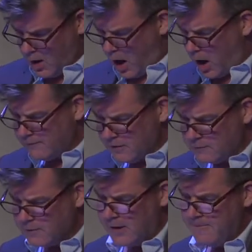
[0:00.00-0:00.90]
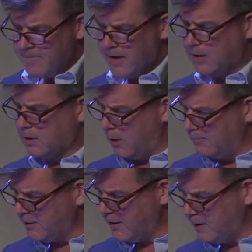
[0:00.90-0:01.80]
Obviously, it
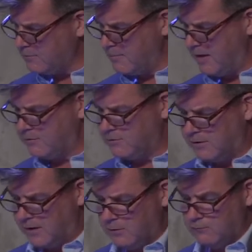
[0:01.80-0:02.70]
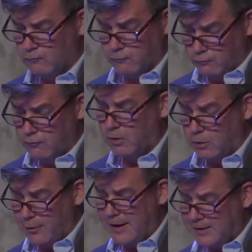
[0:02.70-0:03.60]
complicates messaging
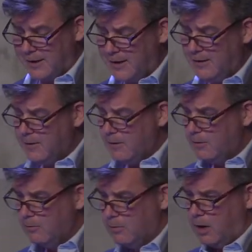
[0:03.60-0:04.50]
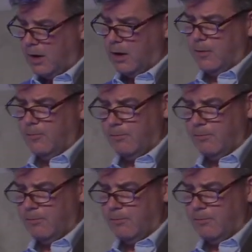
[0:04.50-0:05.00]
greatly uh,